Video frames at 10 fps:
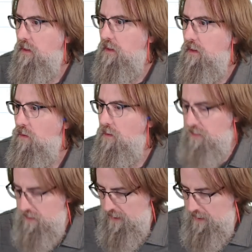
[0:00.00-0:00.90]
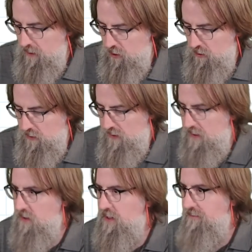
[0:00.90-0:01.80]
Oops, I can choose these
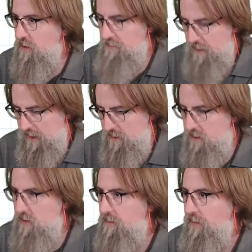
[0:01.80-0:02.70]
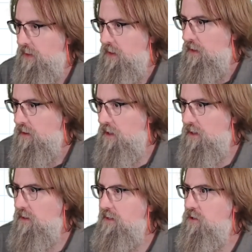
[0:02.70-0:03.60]
different pens.
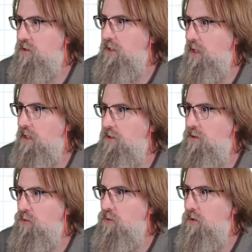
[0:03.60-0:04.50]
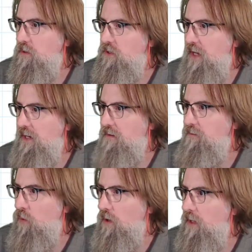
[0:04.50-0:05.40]
Luckily, there's an undo setting for it.